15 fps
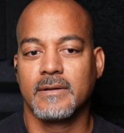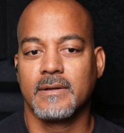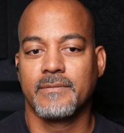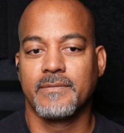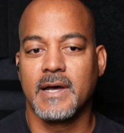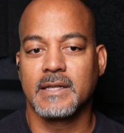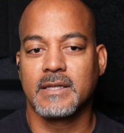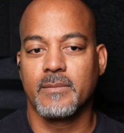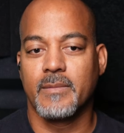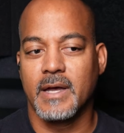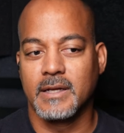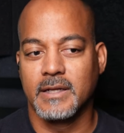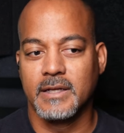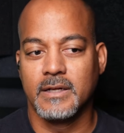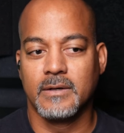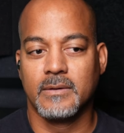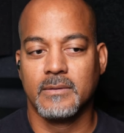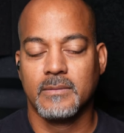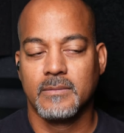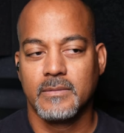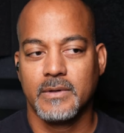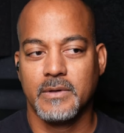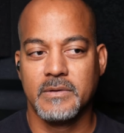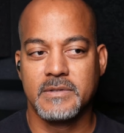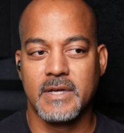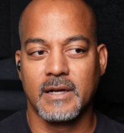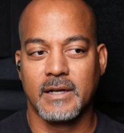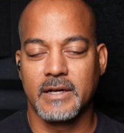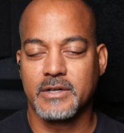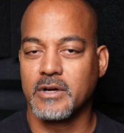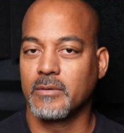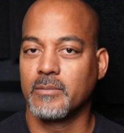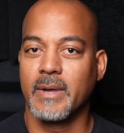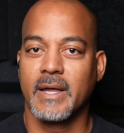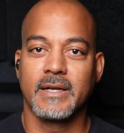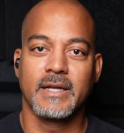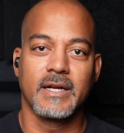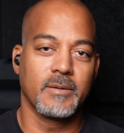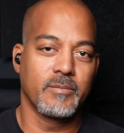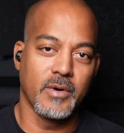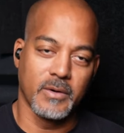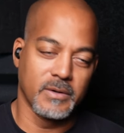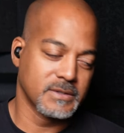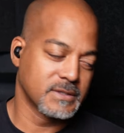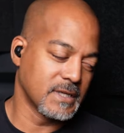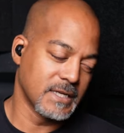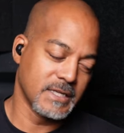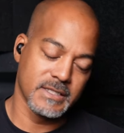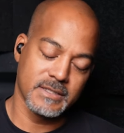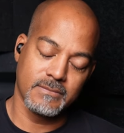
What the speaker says: The fact that Magneto used that electromagnetic pulse, I